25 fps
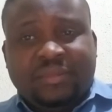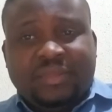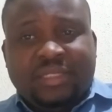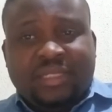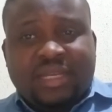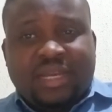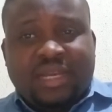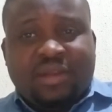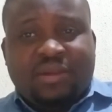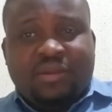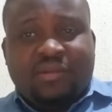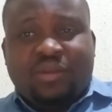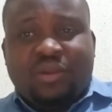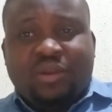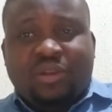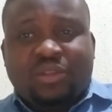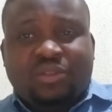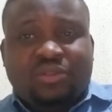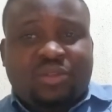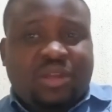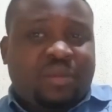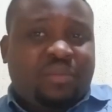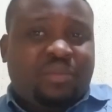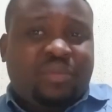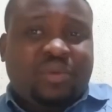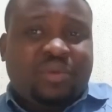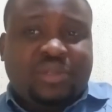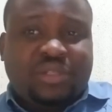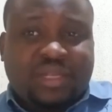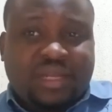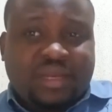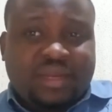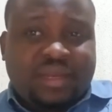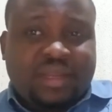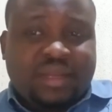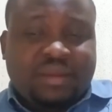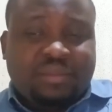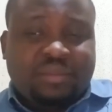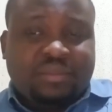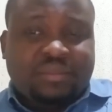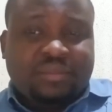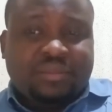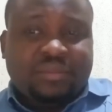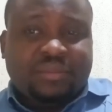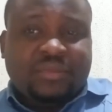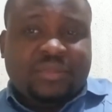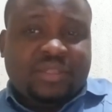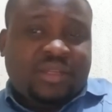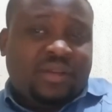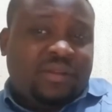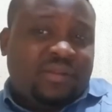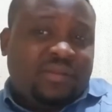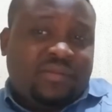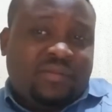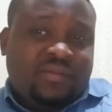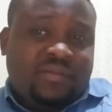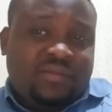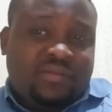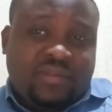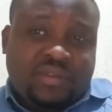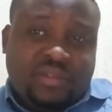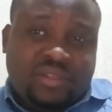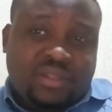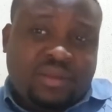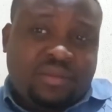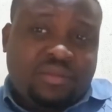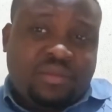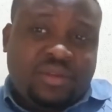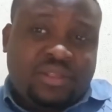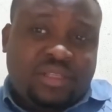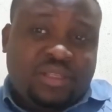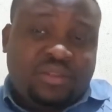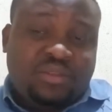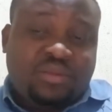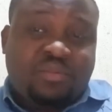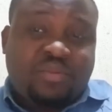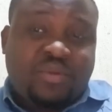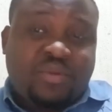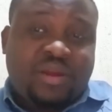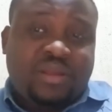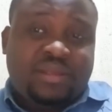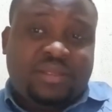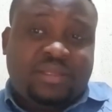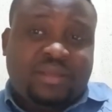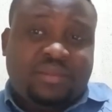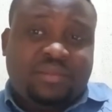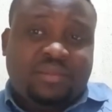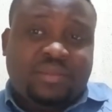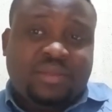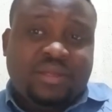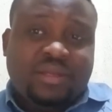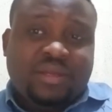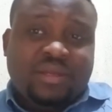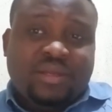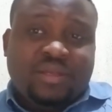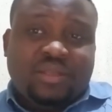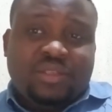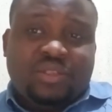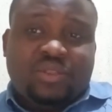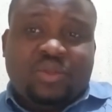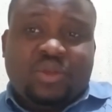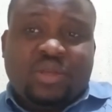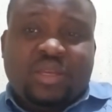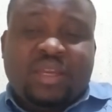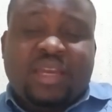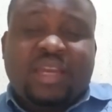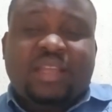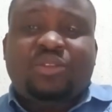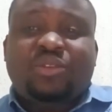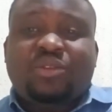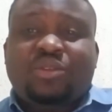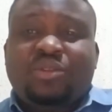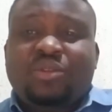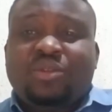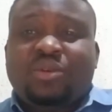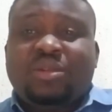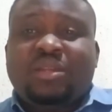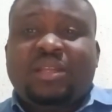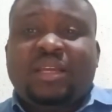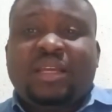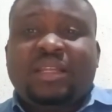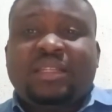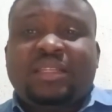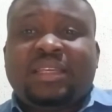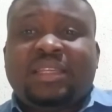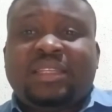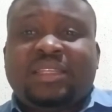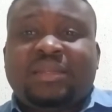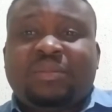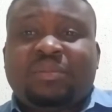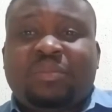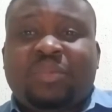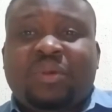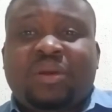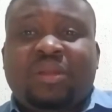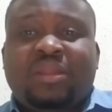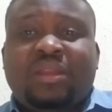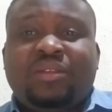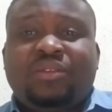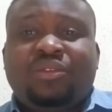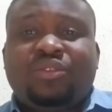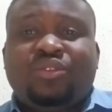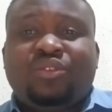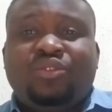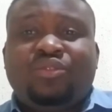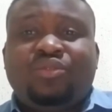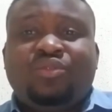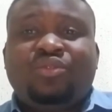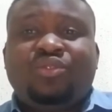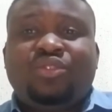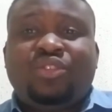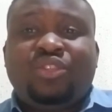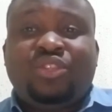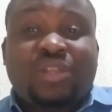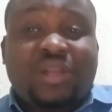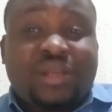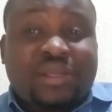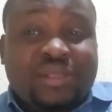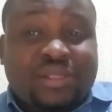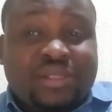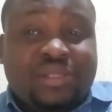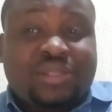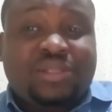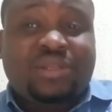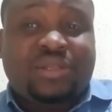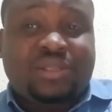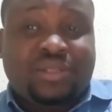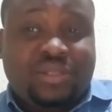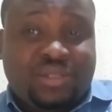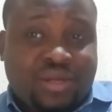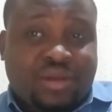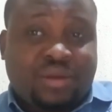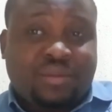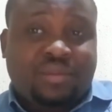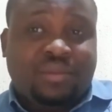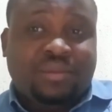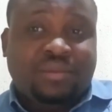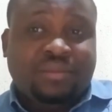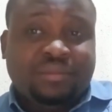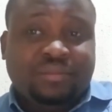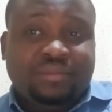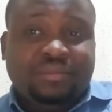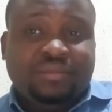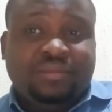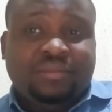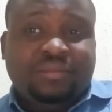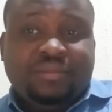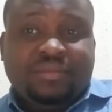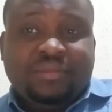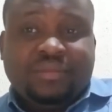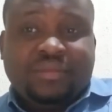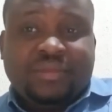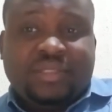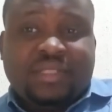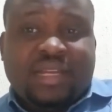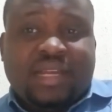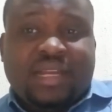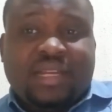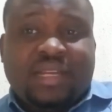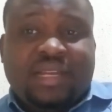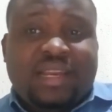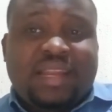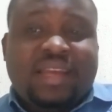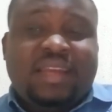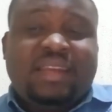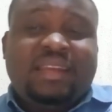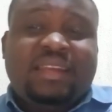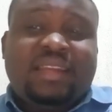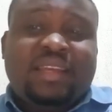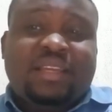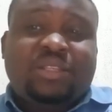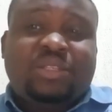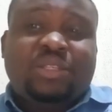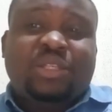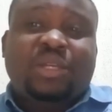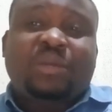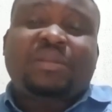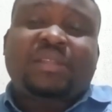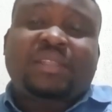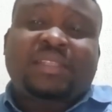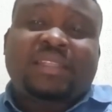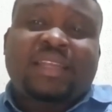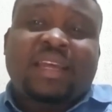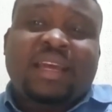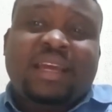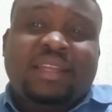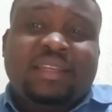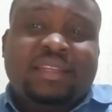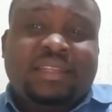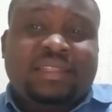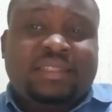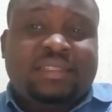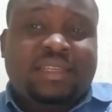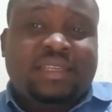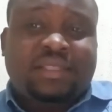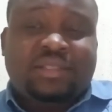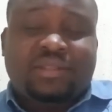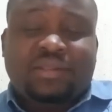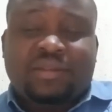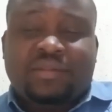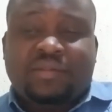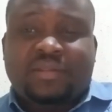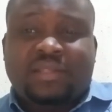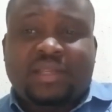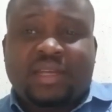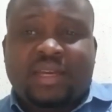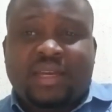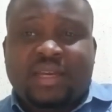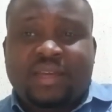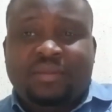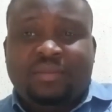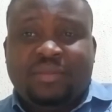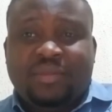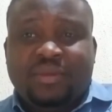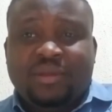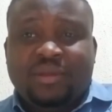and, of course, to appreciate them or for some reason to praise them. So get to know that it's important you do just your job and let that job stand the test of time.